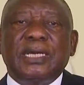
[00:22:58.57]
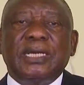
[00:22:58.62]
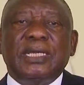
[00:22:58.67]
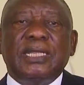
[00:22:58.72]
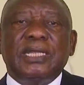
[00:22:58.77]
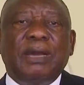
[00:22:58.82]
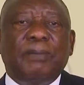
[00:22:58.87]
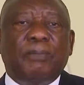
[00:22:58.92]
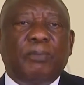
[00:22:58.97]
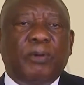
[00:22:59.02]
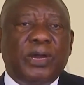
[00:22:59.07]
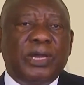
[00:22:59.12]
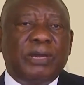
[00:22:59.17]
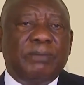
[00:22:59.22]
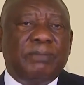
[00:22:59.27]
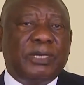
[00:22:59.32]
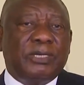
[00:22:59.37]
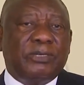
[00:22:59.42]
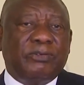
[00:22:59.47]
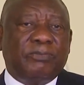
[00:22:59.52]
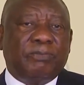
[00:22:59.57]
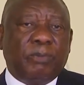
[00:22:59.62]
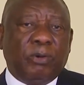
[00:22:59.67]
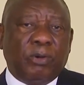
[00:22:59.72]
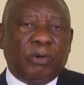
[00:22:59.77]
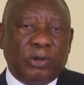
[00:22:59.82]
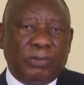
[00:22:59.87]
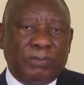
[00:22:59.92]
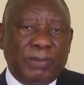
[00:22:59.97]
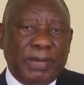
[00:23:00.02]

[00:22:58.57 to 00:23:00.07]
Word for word: in the appointment of board